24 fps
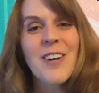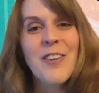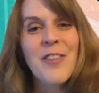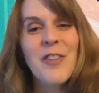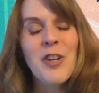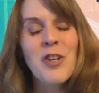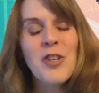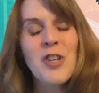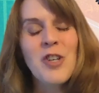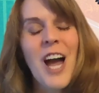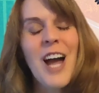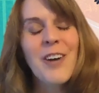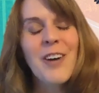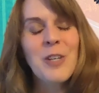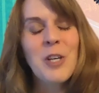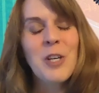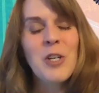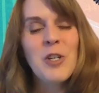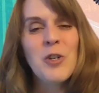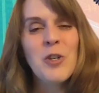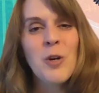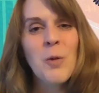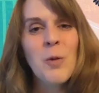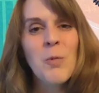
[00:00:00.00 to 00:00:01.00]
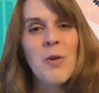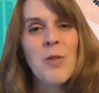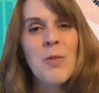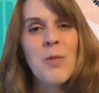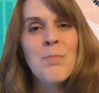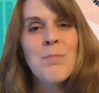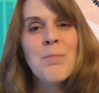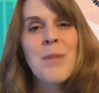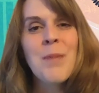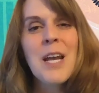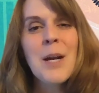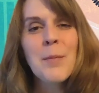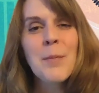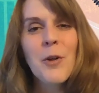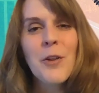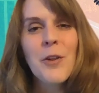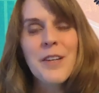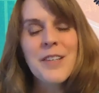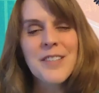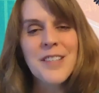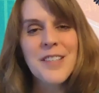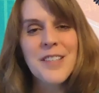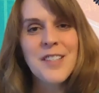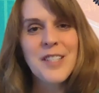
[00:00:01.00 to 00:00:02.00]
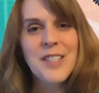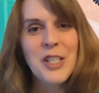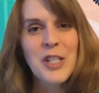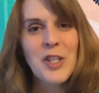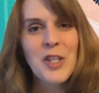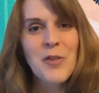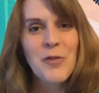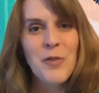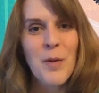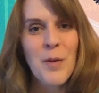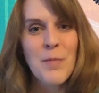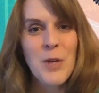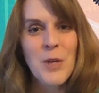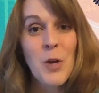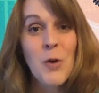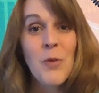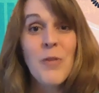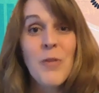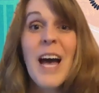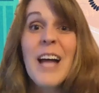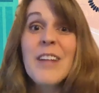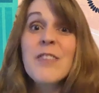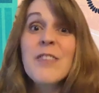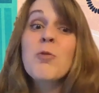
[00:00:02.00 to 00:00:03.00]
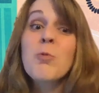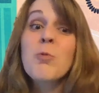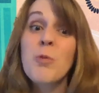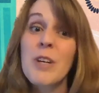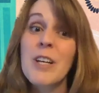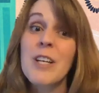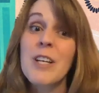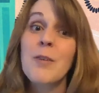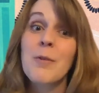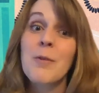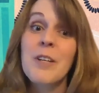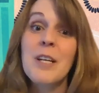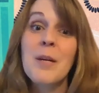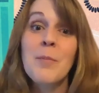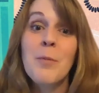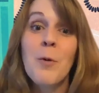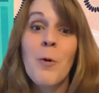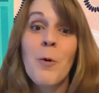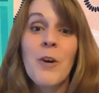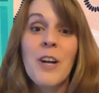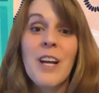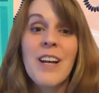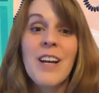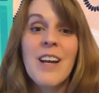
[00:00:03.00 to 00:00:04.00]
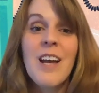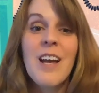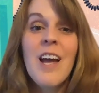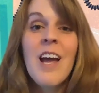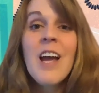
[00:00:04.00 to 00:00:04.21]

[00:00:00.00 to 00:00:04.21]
and the child can do it with minimal assistance from you. That's really important.